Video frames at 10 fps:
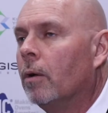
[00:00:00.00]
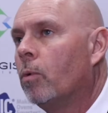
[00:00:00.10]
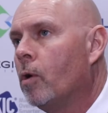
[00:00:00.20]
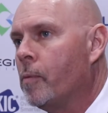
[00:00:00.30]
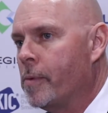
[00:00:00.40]

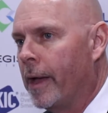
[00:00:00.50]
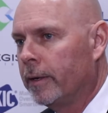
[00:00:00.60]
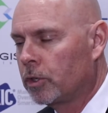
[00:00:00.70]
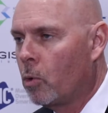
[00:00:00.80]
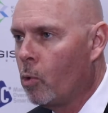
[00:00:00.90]
Well, at
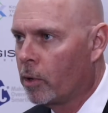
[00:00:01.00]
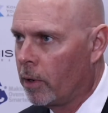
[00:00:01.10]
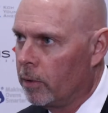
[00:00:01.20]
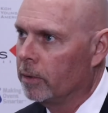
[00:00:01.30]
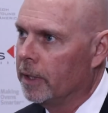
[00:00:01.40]
its core
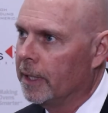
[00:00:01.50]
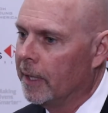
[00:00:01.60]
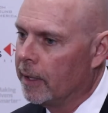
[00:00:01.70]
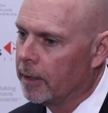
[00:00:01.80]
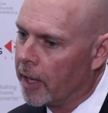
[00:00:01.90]

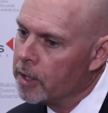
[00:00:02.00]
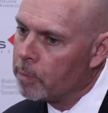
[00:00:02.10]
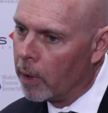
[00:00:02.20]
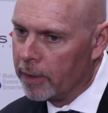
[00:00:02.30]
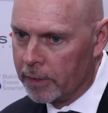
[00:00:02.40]
currently,
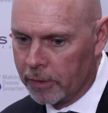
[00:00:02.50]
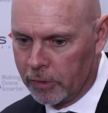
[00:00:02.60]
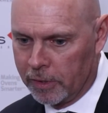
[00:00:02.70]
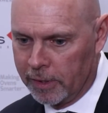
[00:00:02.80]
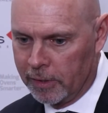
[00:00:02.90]
K-Smart
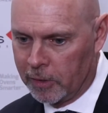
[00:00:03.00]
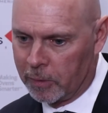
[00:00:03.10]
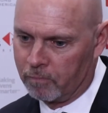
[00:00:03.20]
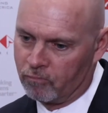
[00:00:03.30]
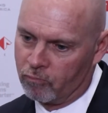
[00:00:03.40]

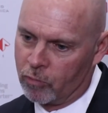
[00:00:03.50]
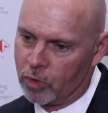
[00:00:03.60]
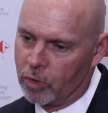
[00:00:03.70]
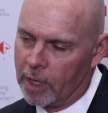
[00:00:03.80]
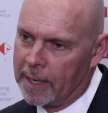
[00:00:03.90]
is
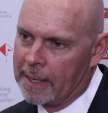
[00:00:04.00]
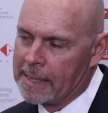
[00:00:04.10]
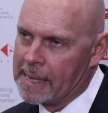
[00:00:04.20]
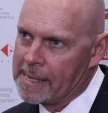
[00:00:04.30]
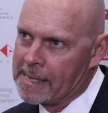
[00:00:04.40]

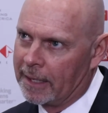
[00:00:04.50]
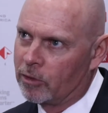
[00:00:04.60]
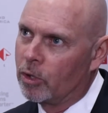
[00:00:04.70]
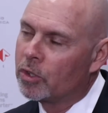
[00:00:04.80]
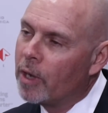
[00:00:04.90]

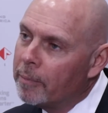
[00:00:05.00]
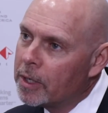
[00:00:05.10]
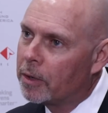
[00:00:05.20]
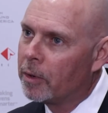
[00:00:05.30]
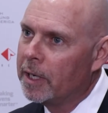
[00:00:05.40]
to some
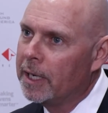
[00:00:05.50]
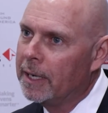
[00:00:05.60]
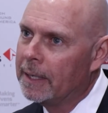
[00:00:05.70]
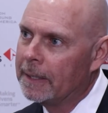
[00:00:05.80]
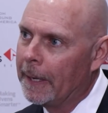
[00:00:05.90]

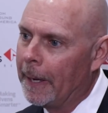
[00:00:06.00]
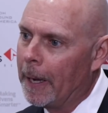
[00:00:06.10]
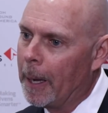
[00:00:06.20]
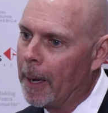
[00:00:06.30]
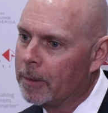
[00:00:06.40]
degree
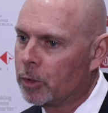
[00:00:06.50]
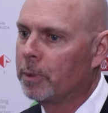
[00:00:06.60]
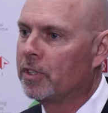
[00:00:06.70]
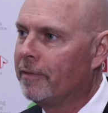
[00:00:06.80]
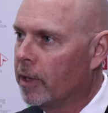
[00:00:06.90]

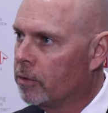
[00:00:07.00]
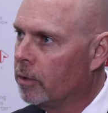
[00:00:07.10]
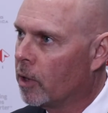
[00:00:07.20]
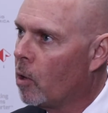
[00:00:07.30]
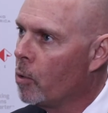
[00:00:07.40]
specific
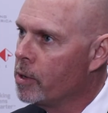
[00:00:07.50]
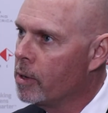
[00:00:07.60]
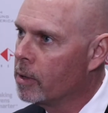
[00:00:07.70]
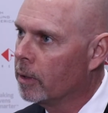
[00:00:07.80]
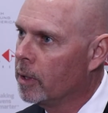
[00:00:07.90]
to the Koh
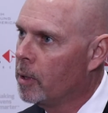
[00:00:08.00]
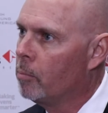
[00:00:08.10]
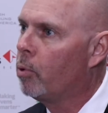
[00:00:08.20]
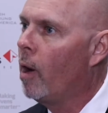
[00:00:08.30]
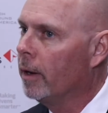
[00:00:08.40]
Young
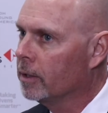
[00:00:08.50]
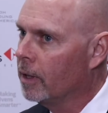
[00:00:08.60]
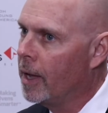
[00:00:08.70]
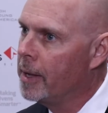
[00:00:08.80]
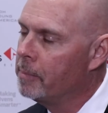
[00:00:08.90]
product
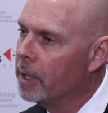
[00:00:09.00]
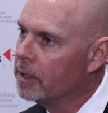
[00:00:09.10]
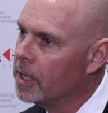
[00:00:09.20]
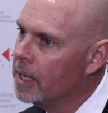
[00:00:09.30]
line, but